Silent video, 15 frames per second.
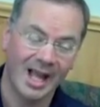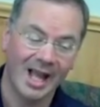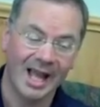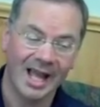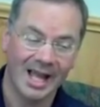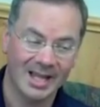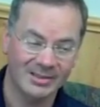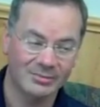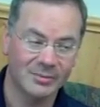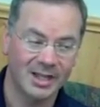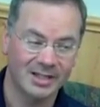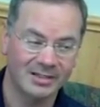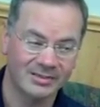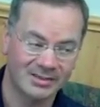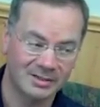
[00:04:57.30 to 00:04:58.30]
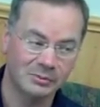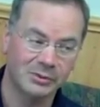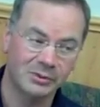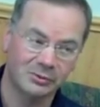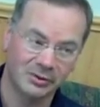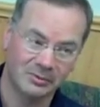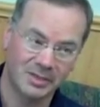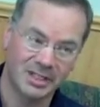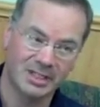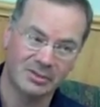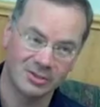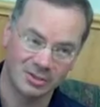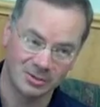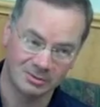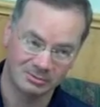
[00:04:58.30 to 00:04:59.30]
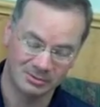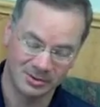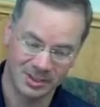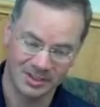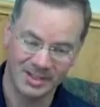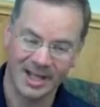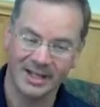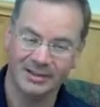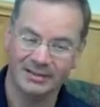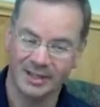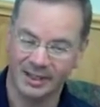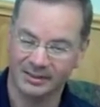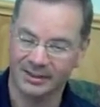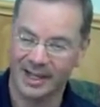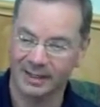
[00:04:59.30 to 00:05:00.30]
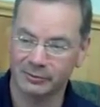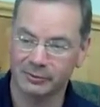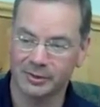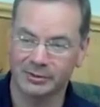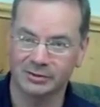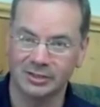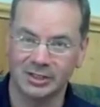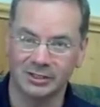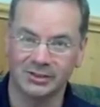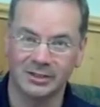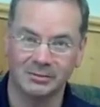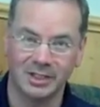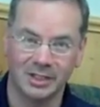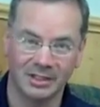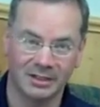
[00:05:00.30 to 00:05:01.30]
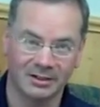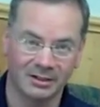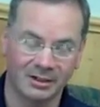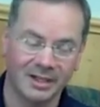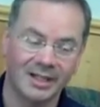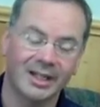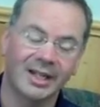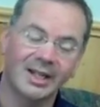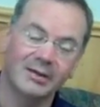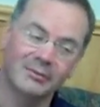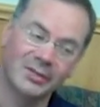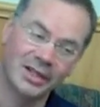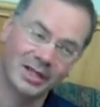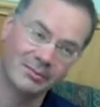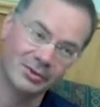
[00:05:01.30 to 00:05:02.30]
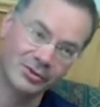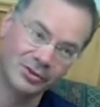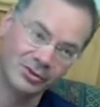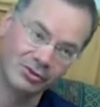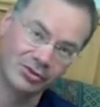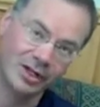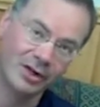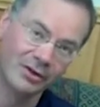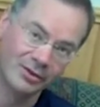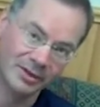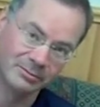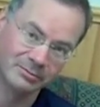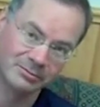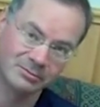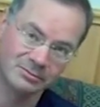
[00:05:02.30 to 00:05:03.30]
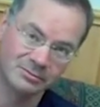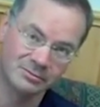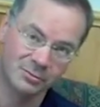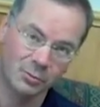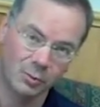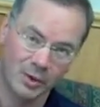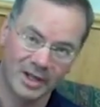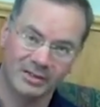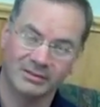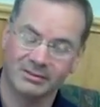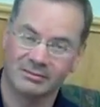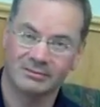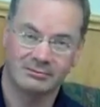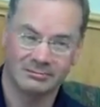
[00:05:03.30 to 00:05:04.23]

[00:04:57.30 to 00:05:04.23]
has made it simpler for me to, to take things after I've shared them here and be able to share them with